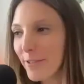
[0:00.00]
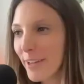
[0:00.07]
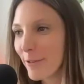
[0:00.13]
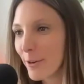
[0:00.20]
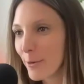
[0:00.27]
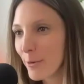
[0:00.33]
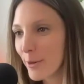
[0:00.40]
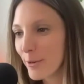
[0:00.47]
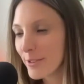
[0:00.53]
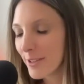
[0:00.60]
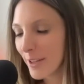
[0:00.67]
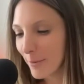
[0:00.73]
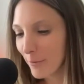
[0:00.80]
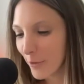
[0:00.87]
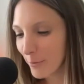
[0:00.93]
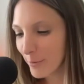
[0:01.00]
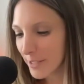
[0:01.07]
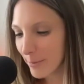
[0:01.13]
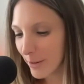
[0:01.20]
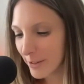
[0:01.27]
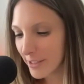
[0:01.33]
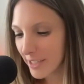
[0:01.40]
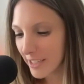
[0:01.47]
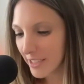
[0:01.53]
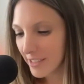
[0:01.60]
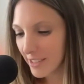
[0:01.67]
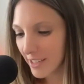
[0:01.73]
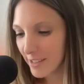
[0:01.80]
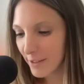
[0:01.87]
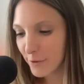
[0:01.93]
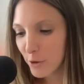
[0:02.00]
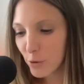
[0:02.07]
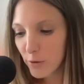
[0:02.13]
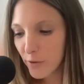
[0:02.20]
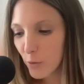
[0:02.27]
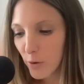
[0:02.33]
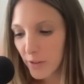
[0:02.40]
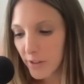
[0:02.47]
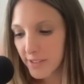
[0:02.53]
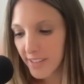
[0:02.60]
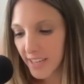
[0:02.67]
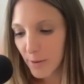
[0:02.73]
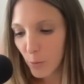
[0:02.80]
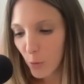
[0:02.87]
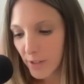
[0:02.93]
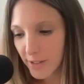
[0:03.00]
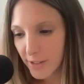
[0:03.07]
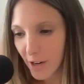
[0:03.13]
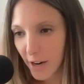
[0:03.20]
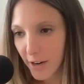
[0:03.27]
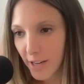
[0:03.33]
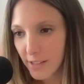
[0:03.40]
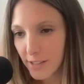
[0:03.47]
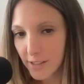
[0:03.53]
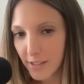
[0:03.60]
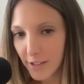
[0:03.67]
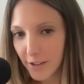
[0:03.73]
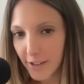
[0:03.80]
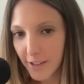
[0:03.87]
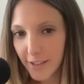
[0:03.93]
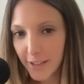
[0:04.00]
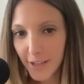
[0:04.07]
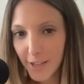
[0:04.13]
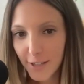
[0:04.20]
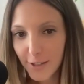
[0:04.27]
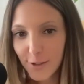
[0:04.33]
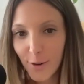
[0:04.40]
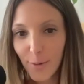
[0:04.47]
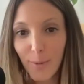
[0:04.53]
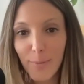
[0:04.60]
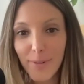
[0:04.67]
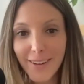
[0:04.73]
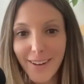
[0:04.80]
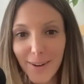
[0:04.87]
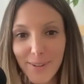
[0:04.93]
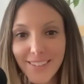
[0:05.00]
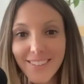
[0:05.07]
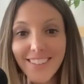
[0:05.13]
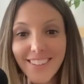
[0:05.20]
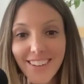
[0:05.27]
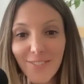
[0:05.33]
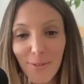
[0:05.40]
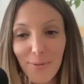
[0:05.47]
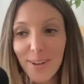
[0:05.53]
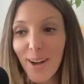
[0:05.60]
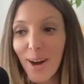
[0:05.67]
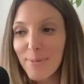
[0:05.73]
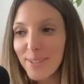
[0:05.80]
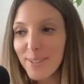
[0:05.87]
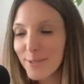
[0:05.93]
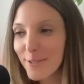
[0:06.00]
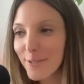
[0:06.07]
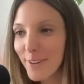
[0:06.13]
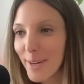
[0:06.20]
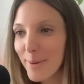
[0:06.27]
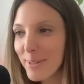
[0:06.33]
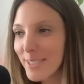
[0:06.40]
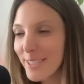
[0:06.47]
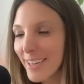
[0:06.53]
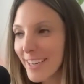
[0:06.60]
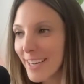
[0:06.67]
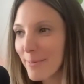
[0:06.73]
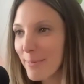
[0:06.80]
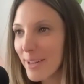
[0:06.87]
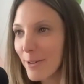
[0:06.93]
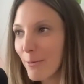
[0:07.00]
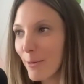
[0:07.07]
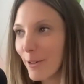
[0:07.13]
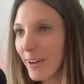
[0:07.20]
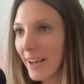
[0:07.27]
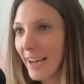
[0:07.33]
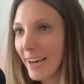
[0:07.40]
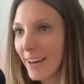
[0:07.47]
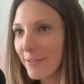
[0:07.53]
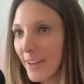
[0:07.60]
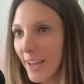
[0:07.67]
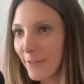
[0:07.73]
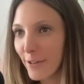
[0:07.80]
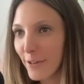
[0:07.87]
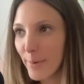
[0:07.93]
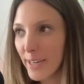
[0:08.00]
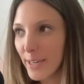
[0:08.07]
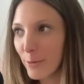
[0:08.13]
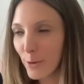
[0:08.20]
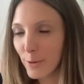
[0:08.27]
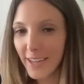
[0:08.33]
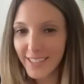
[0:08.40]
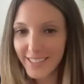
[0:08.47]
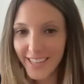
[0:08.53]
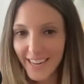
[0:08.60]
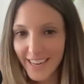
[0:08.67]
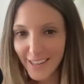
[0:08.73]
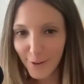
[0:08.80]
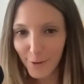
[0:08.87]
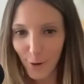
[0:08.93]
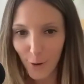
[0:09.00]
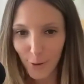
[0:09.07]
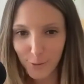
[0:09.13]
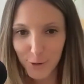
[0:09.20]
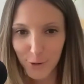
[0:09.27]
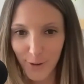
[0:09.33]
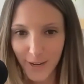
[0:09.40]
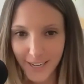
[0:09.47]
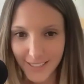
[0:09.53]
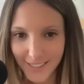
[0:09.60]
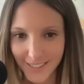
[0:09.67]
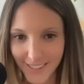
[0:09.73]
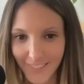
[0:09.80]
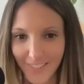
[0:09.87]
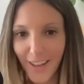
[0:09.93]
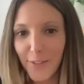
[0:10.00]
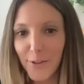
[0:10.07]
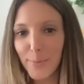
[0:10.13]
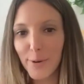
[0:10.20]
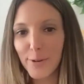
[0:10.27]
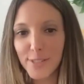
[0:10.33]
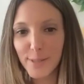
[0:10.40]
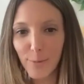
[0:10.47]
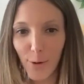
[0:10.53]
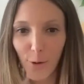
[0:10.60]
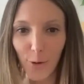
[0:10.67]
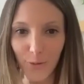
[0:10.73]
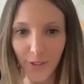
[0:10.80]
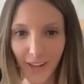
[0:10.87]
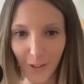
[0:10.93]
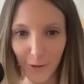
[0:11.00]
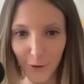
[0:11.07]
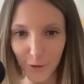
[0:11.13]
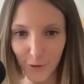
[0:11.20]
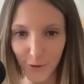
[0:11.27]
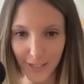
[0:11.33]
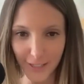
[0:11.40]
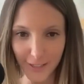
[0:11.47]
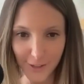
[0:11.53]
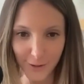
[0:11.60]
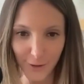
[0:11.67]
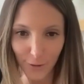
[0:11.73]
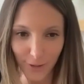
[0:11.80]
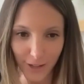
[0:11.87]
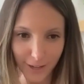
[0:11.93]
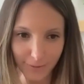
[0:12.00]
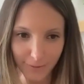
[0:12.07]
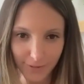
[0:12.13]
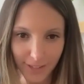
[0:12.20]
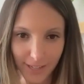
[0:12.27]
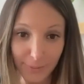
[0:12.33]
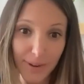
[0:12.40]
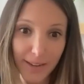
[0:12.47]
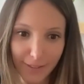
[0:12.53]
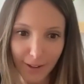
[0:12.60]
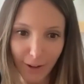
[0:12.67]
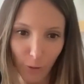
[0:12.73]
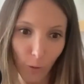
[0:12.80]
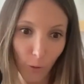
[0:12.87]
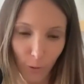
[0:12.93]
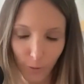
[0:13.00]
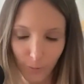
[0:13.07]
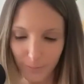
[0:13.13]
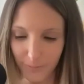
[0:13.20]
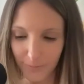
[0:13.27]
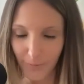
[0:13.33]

favorite quotes um, from martini he says, if two of you were the same, one's not necessary. So when we yeah. come into when we come into a family dynamic, we'll have everybody will like take their own traits and the other person will own the other traits so they can make like a whole